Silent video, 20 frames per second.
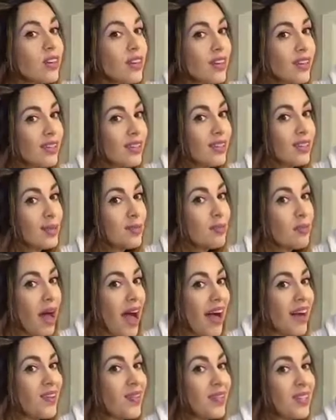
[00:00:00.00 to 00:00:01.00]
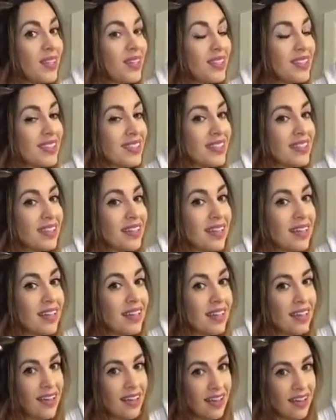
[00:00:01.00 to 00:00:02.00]
the curls backwards
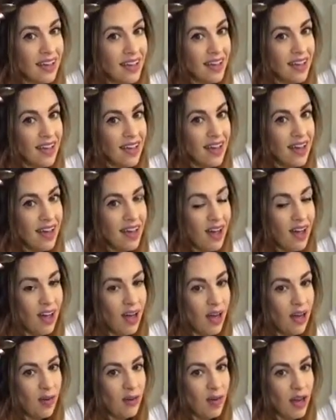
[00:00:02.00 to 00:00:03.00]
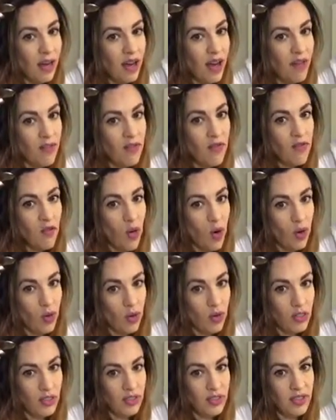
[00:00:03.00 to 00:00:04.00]
and not
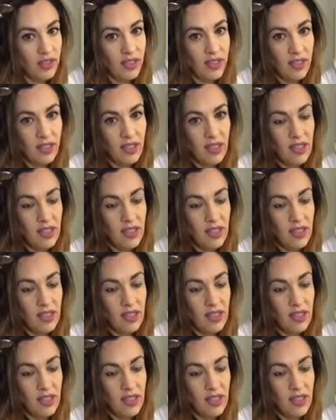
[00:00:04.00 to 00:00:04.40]
forwards